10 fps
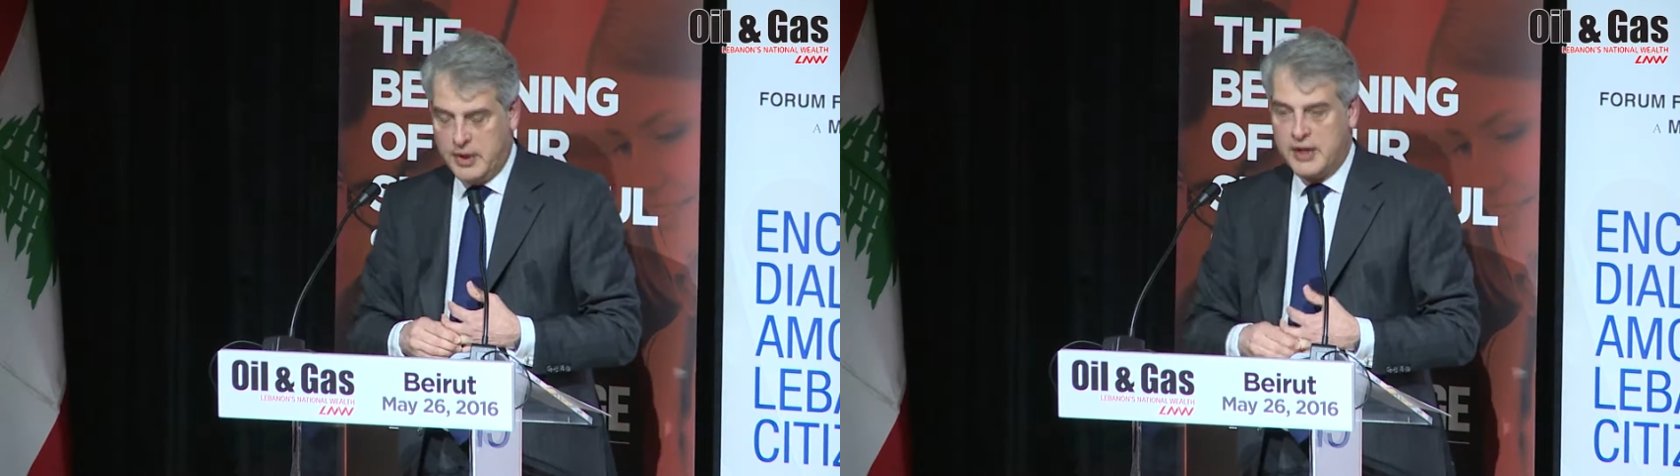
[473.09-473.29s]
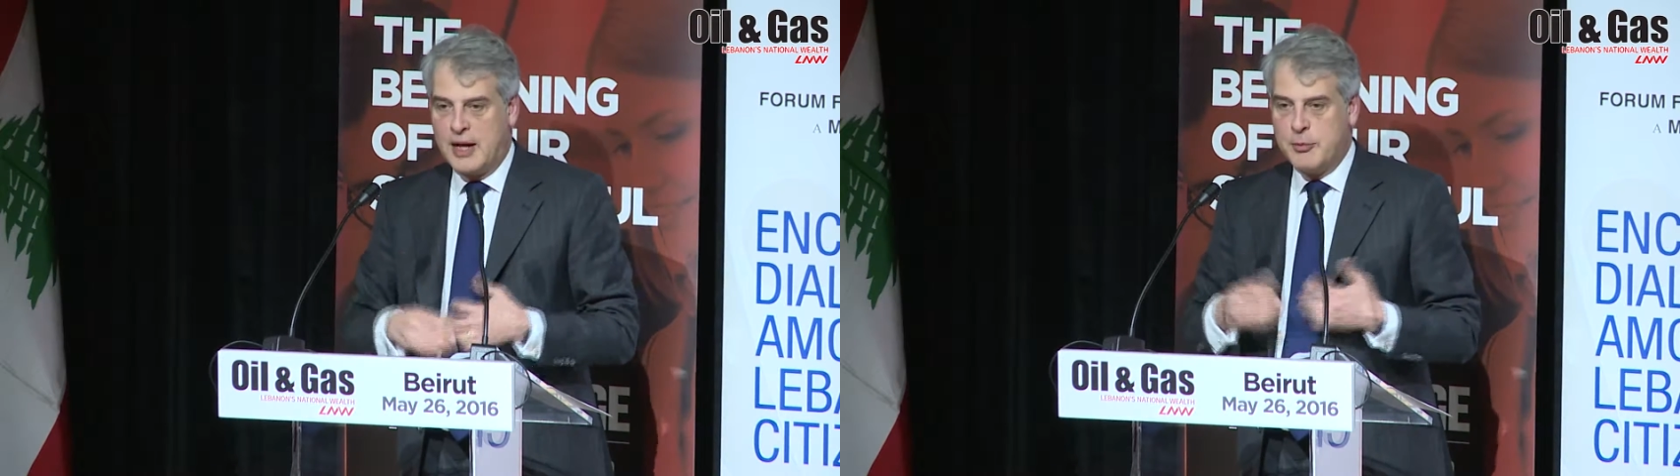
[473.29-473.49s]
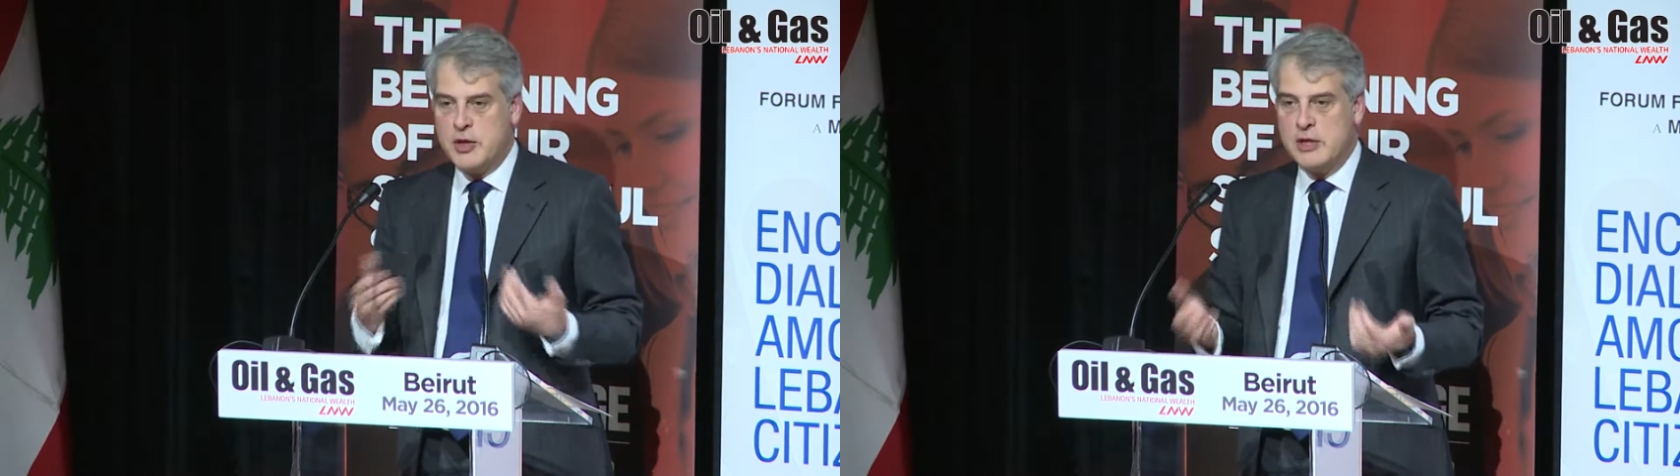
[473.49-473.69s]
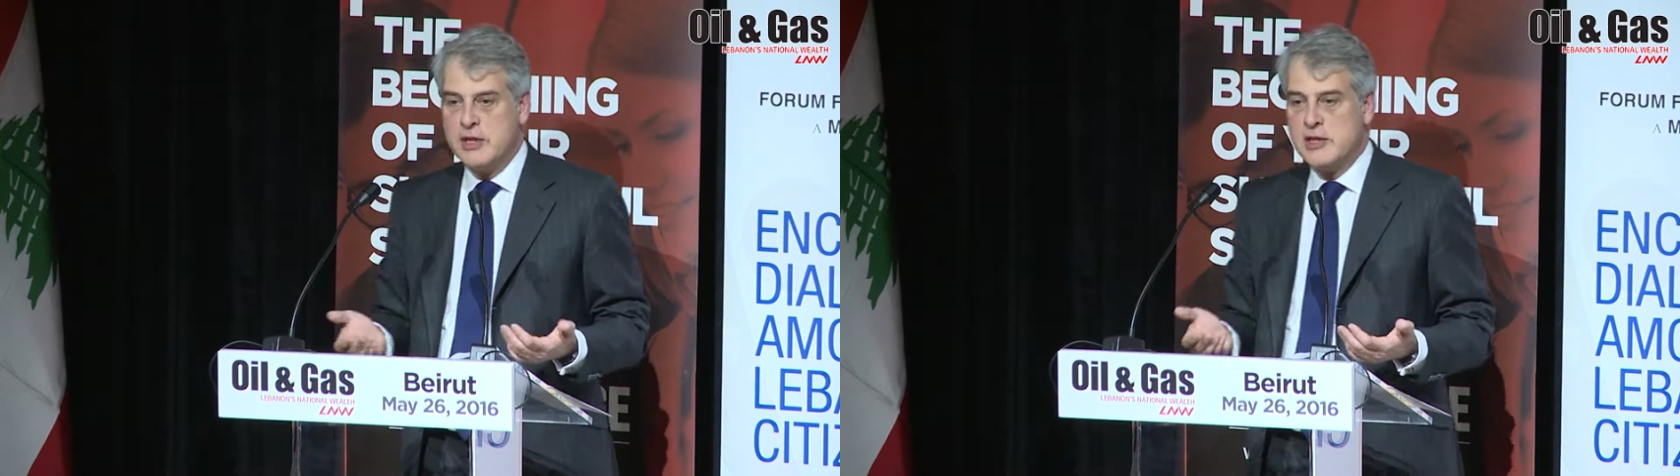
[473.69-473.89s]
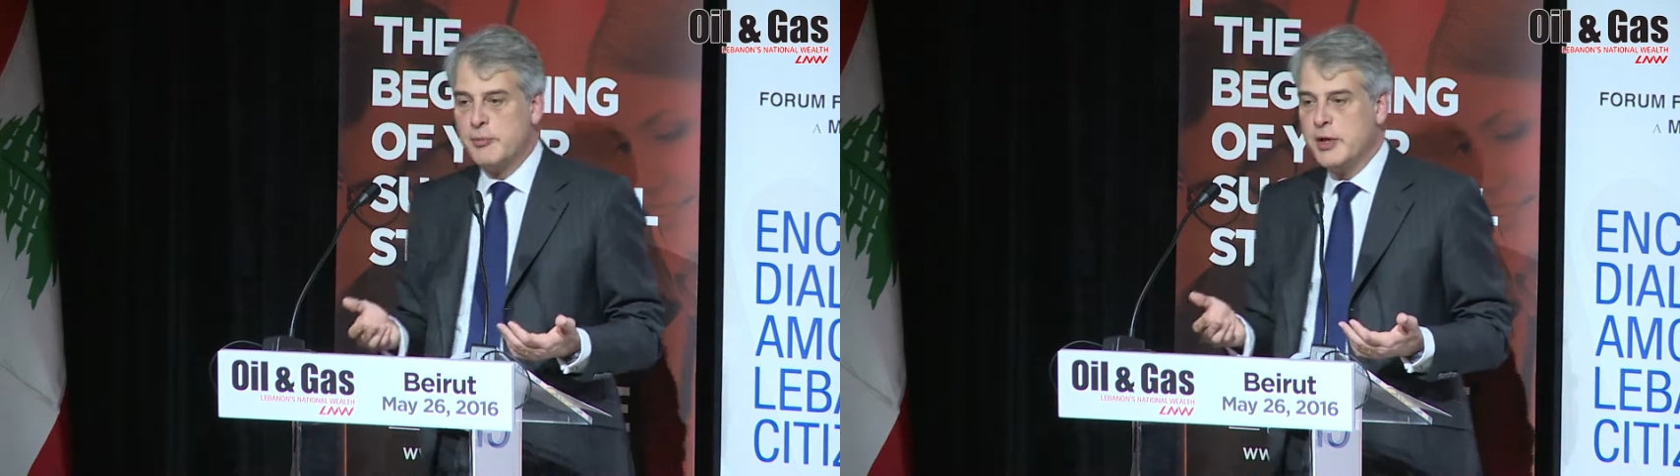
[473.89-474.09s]
capital
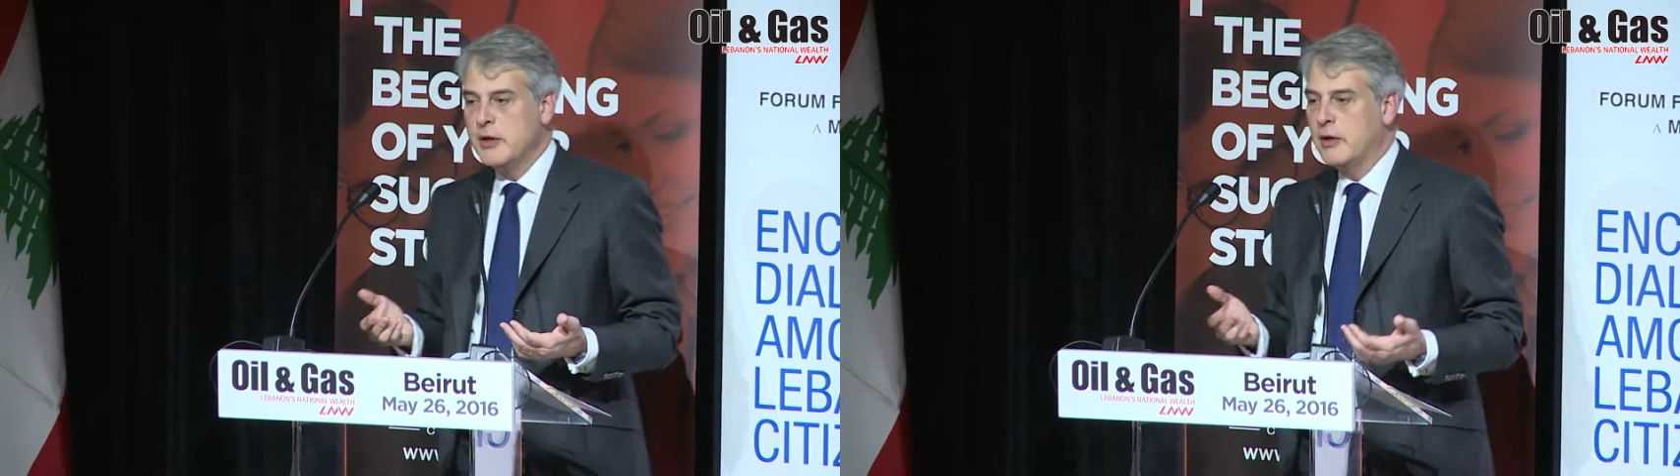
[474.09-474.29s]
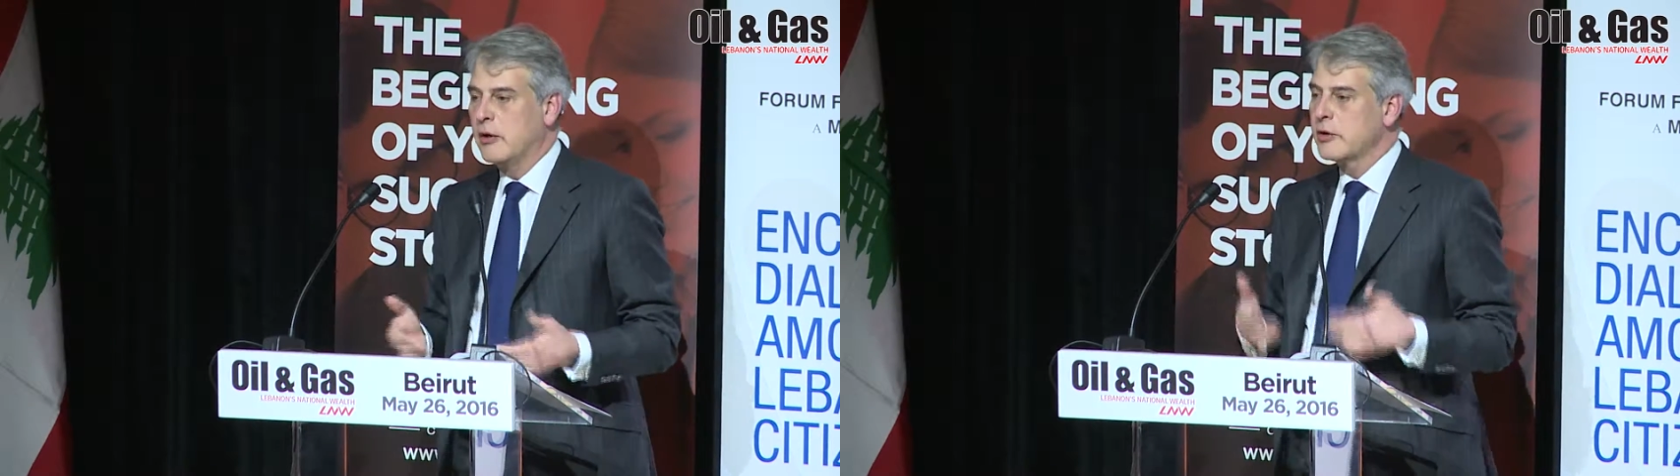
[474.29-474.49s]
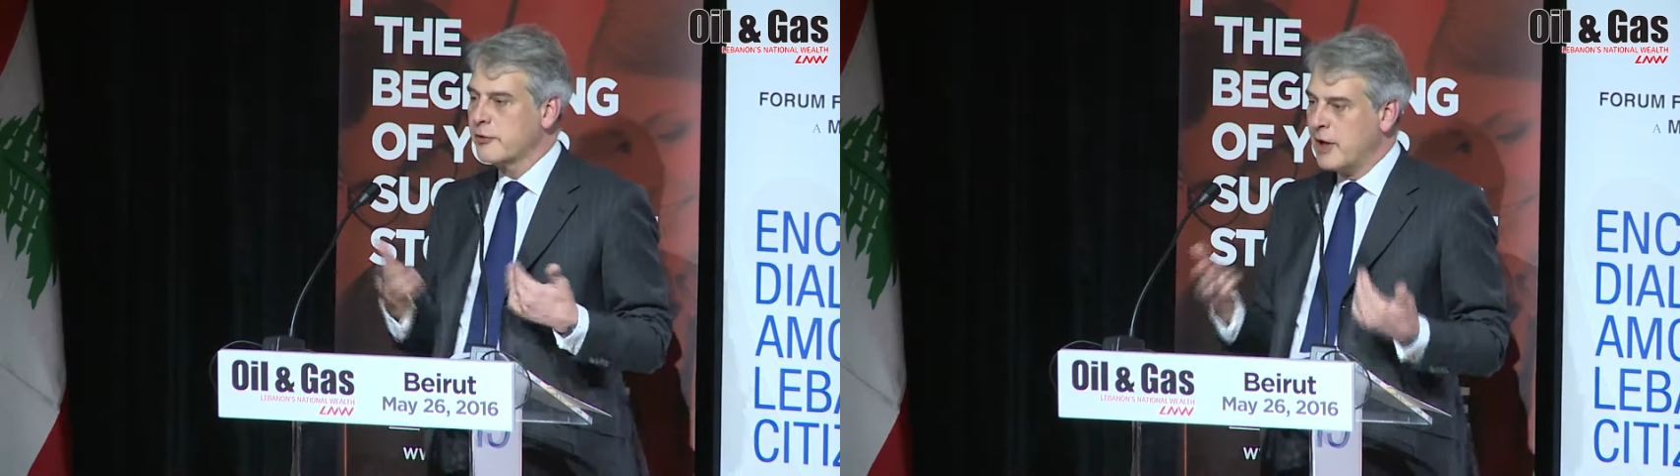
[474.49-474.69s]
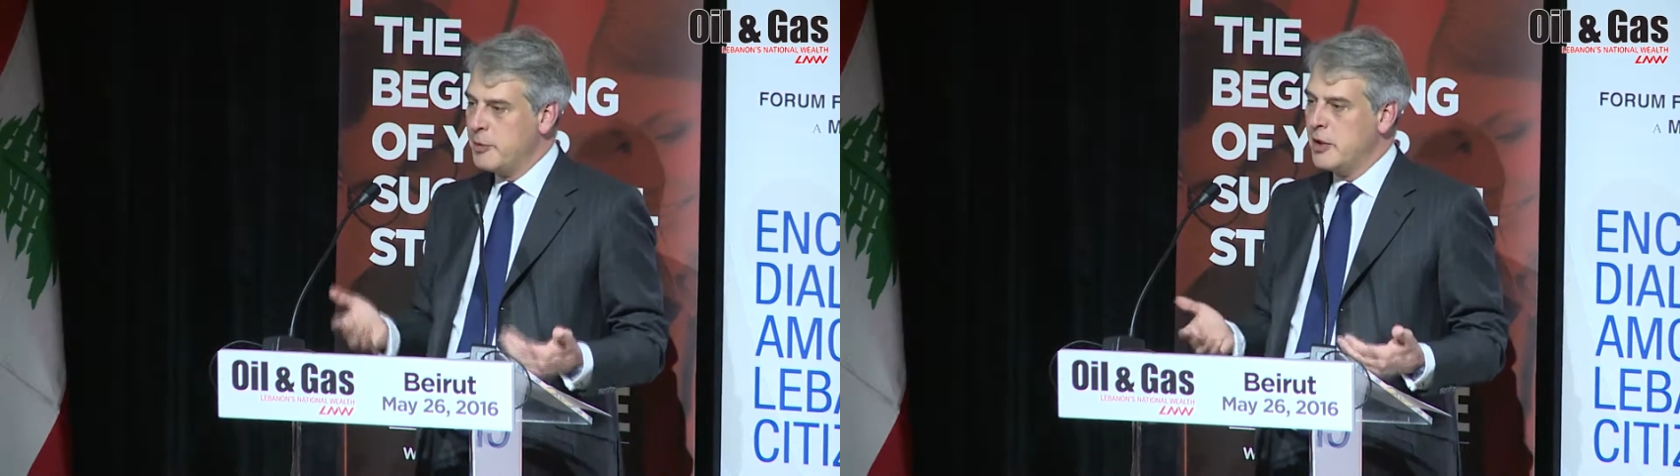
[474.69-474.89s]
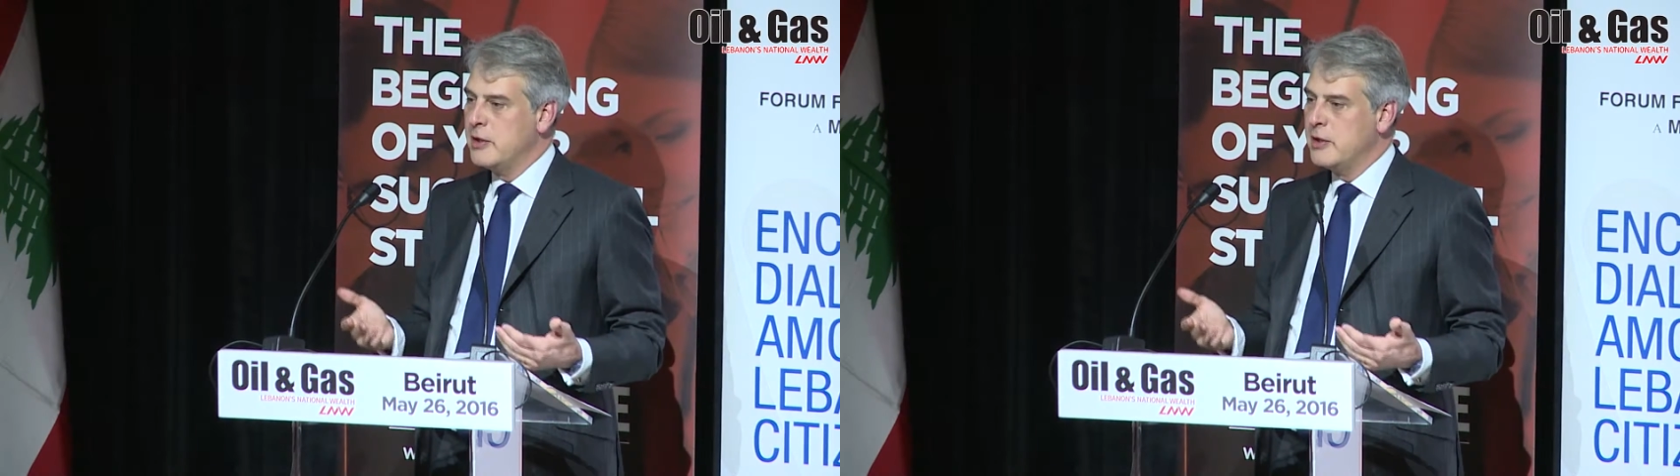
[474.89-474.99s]
discipline, a lot of capital